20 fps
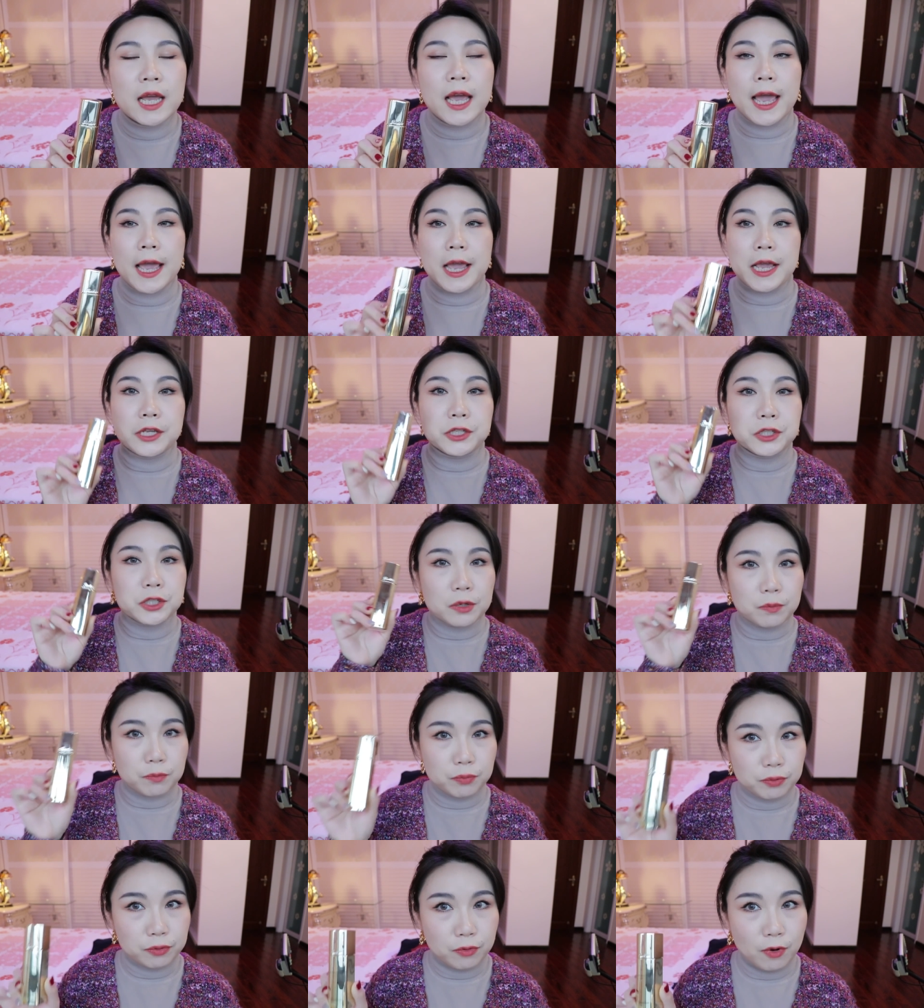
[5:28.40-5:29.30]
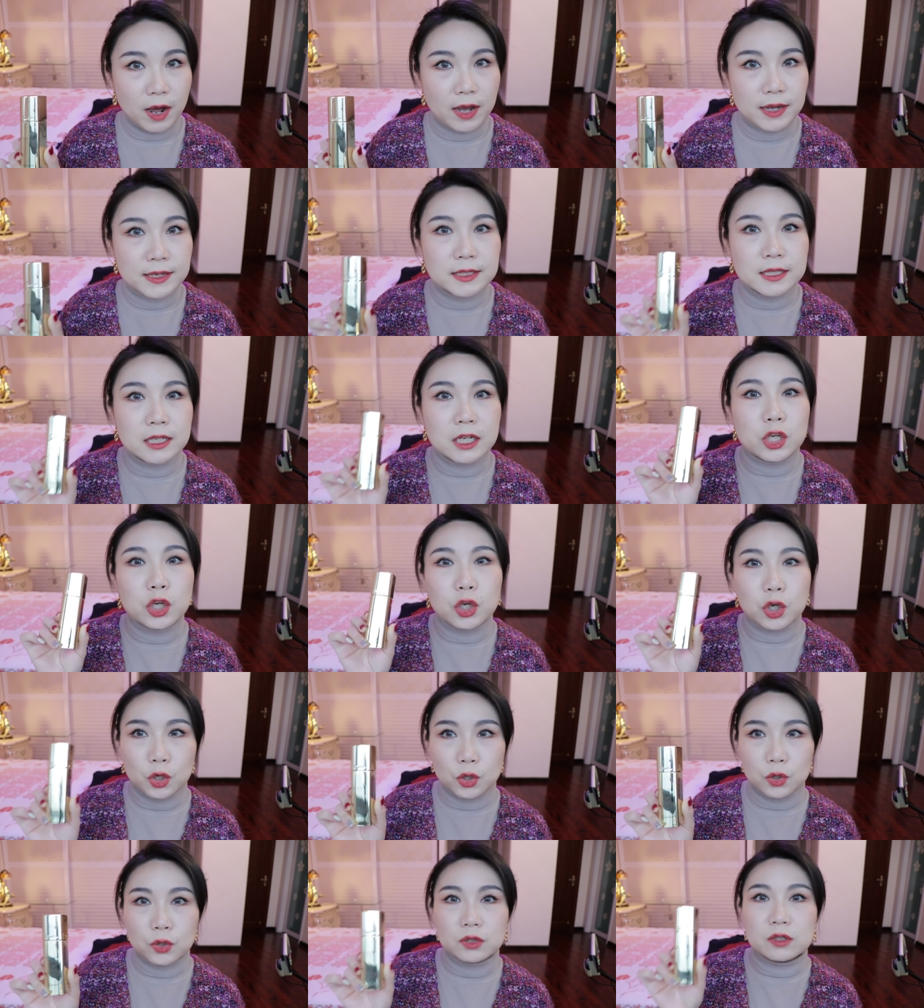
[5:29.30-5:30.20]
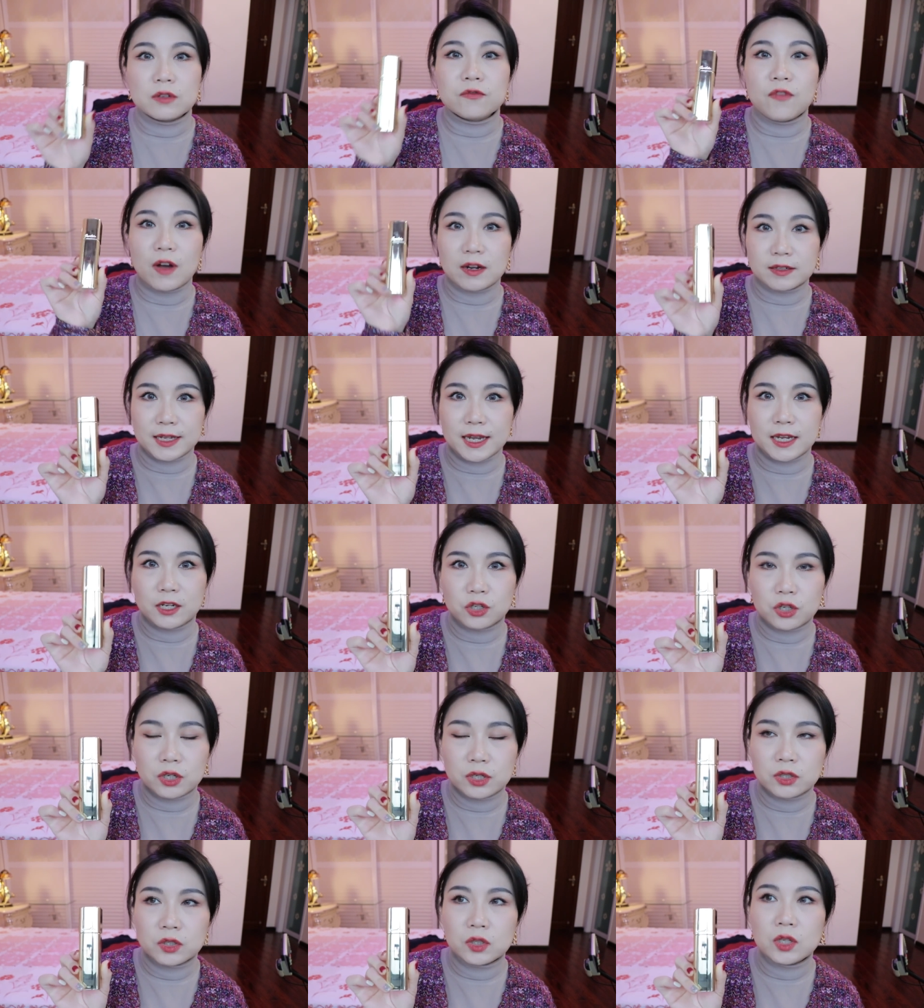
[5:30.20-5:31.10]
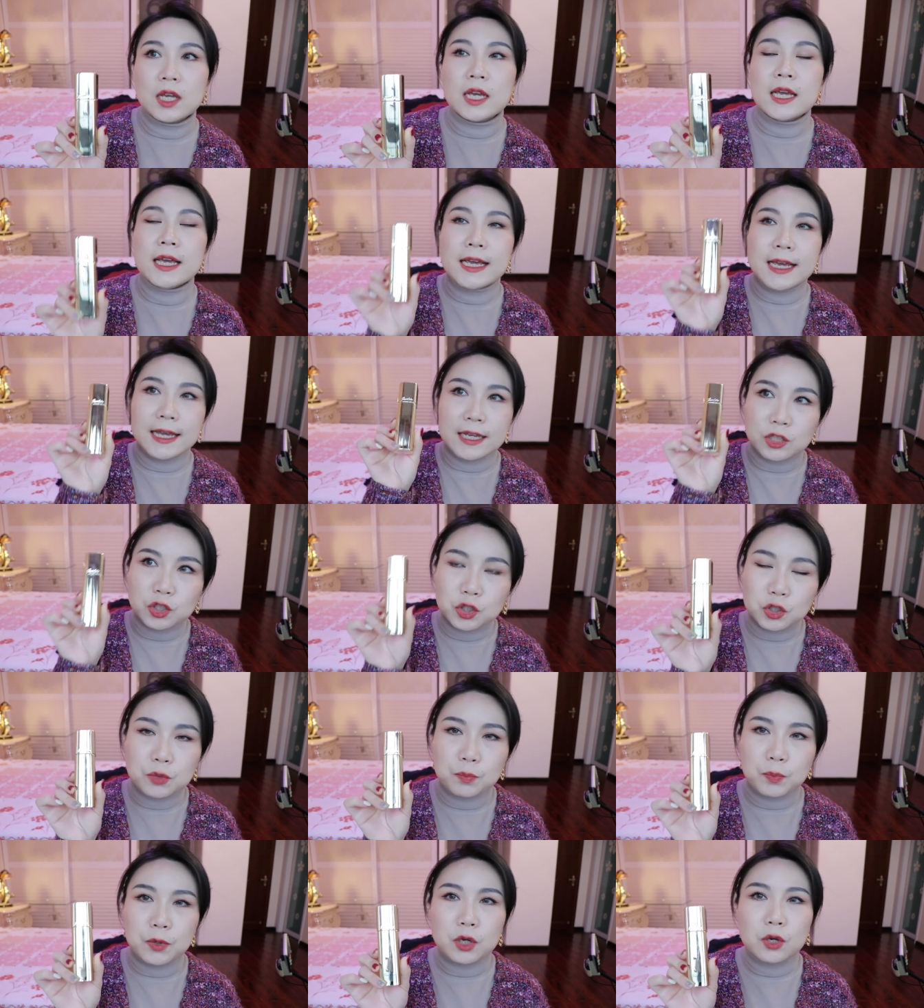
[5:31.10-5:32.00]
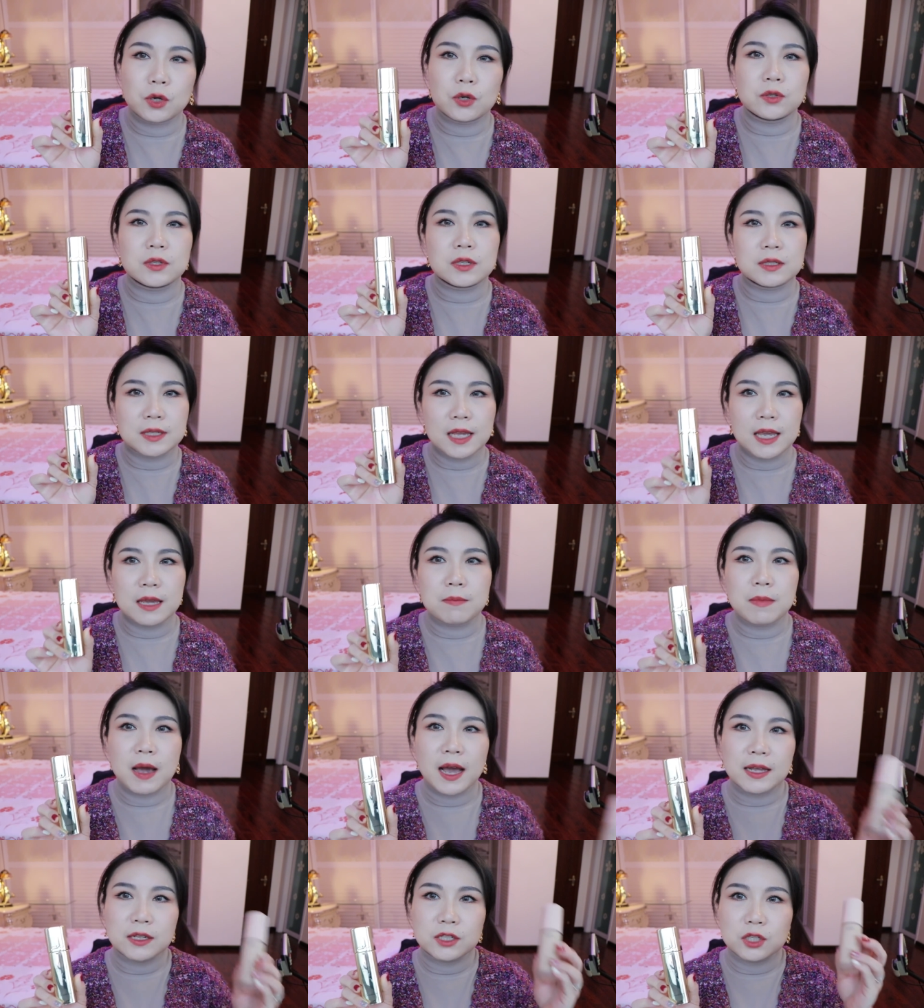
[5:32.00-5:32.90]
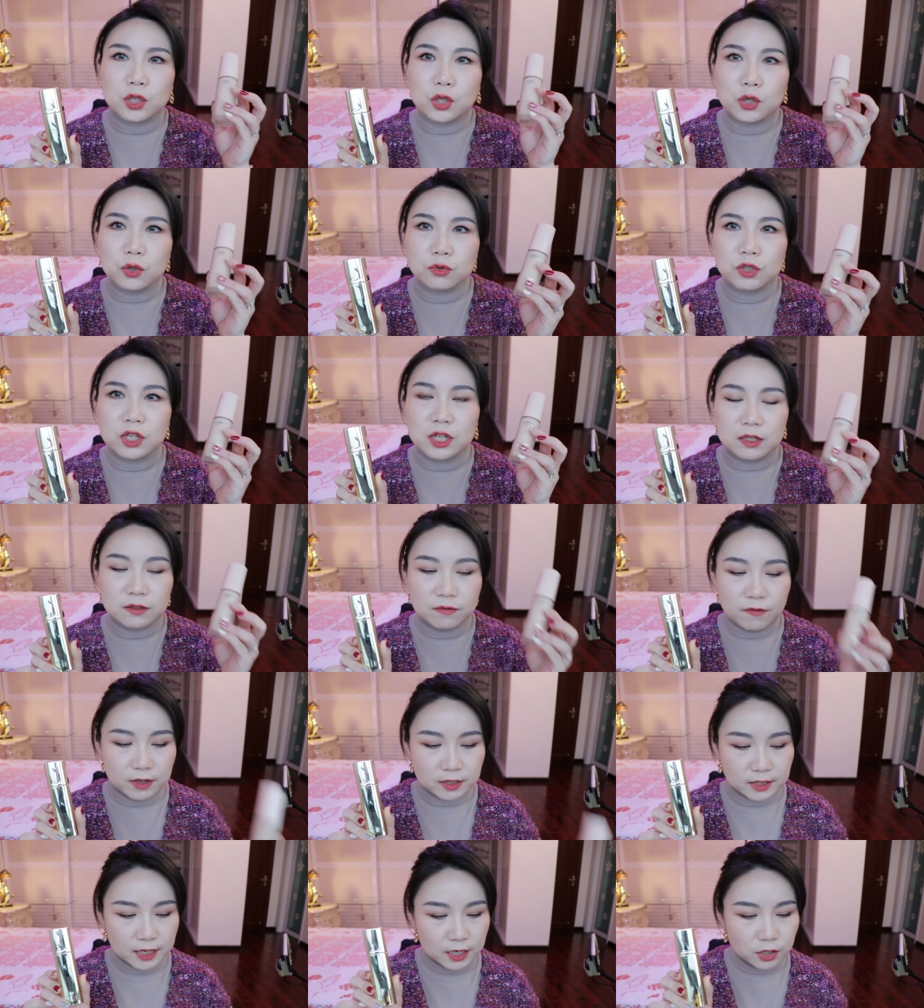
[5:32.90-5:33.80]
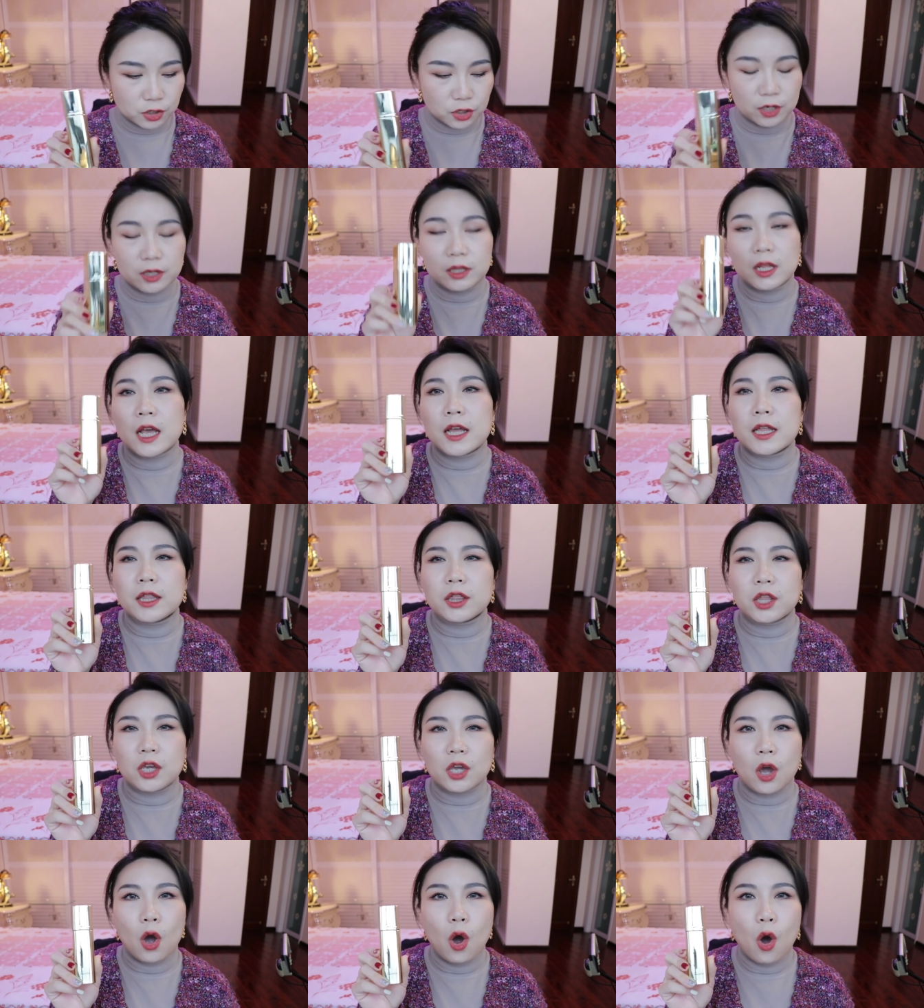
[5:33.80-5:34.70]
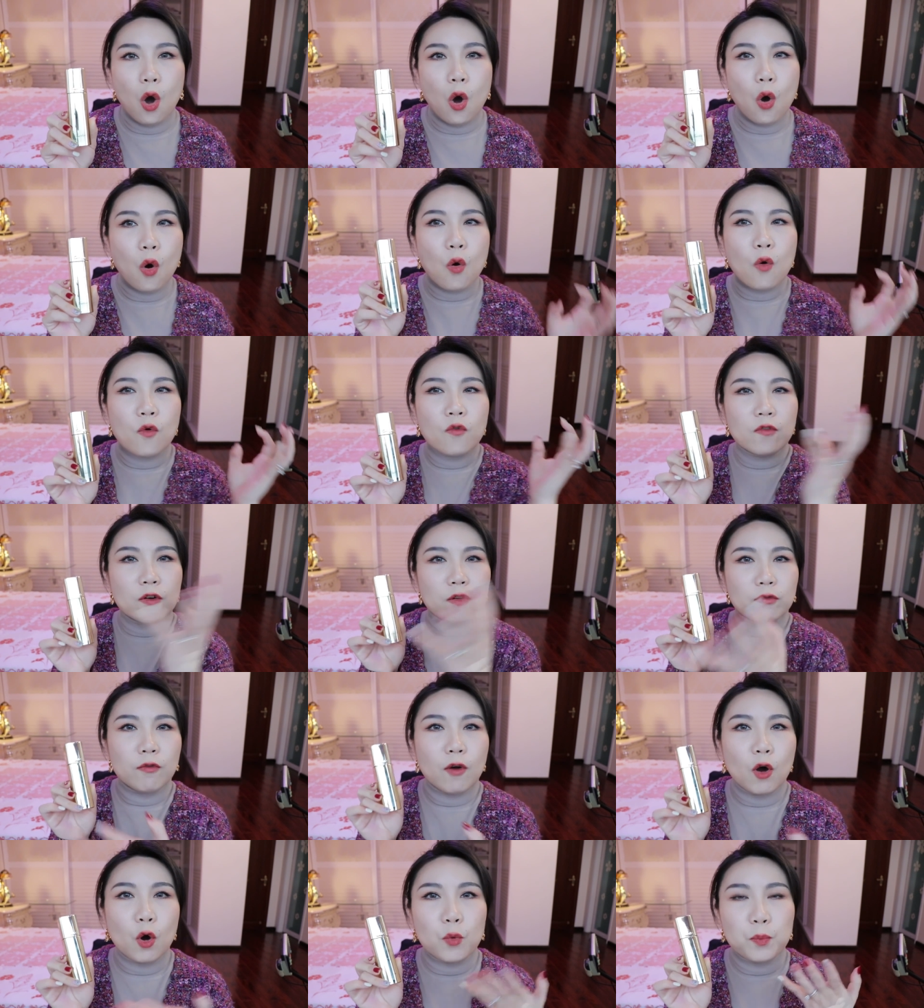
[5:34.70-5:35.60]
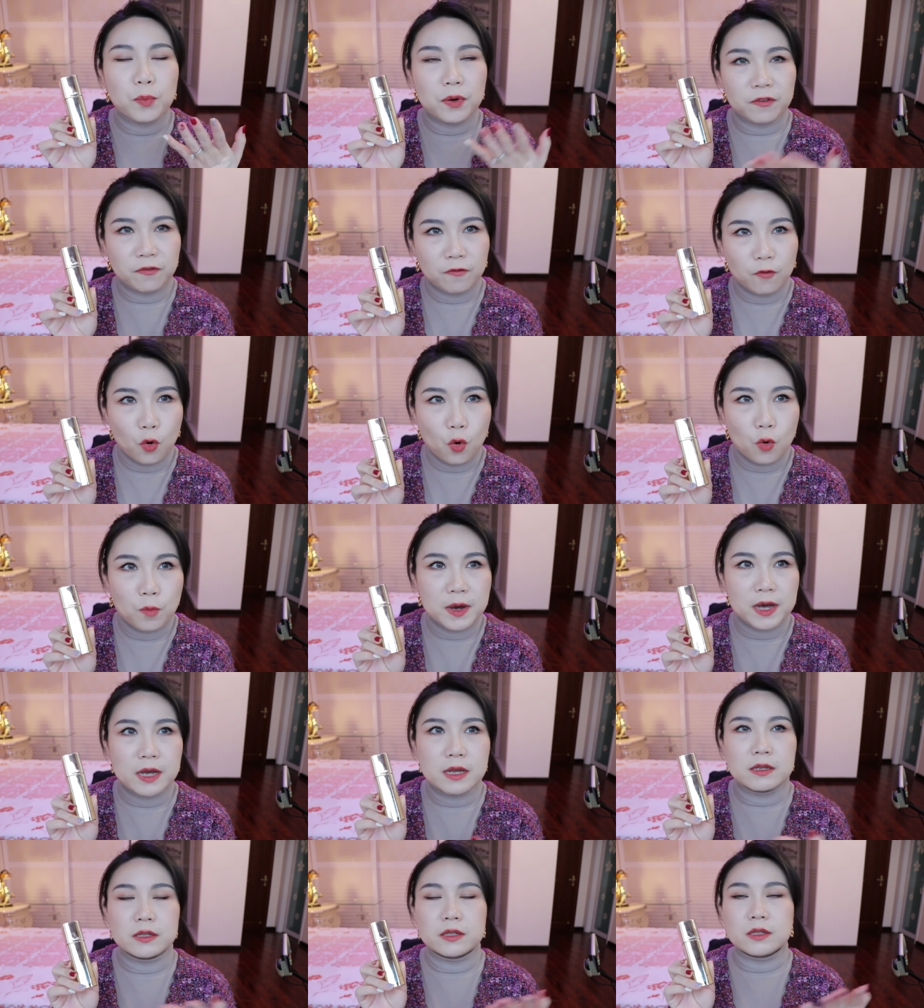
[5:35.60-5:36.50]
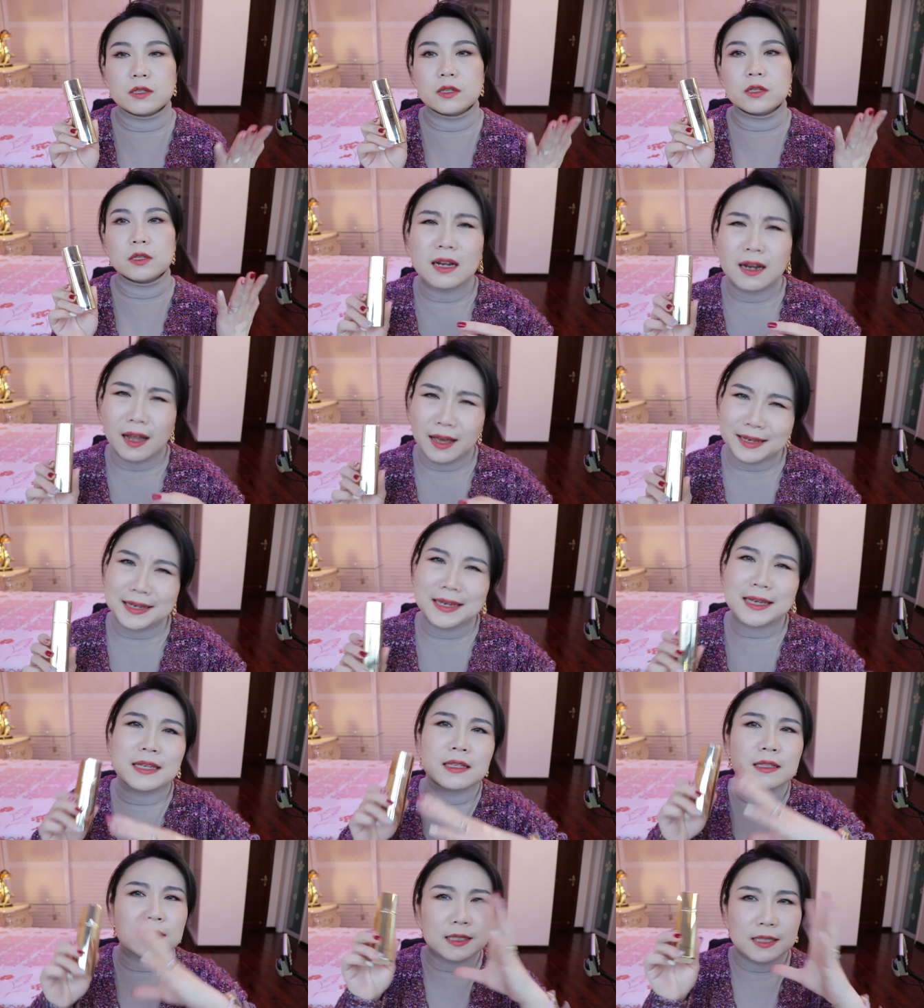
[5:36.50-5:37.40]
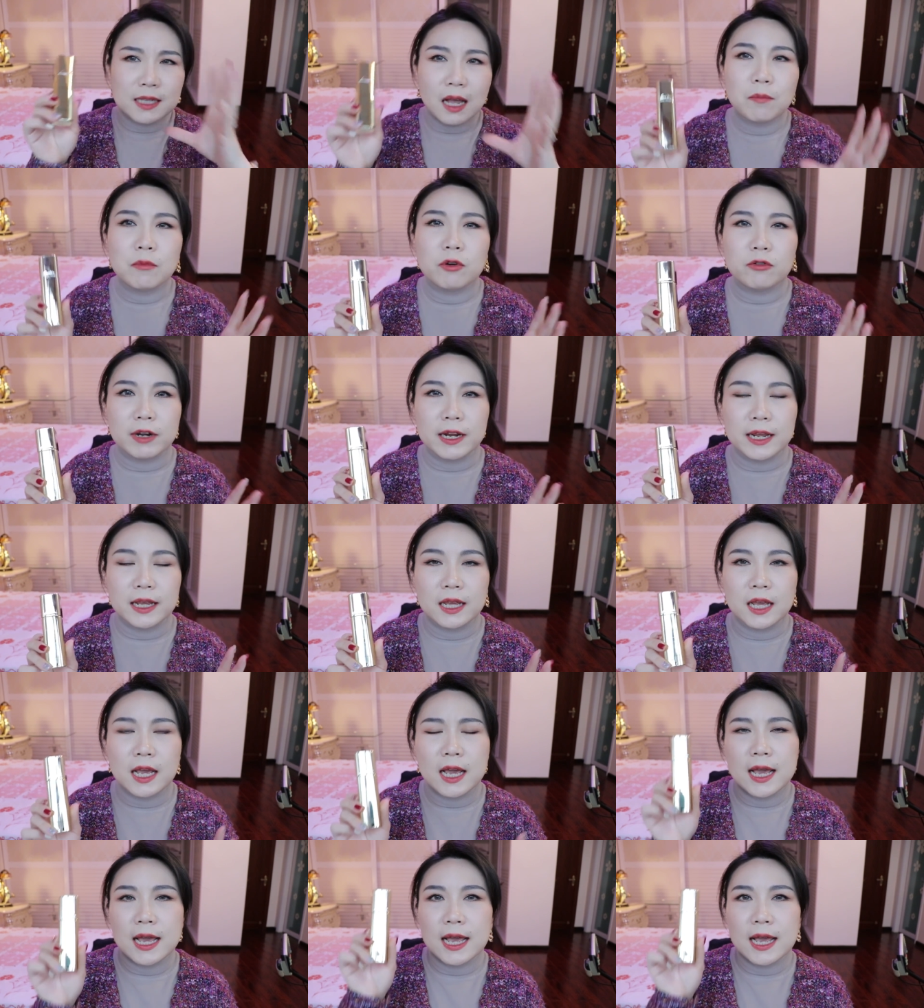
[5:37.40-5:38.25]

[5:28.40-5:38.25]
a surprisingly good foundation. It's just because same as Gucci's foundation, the overall performance, like in summary,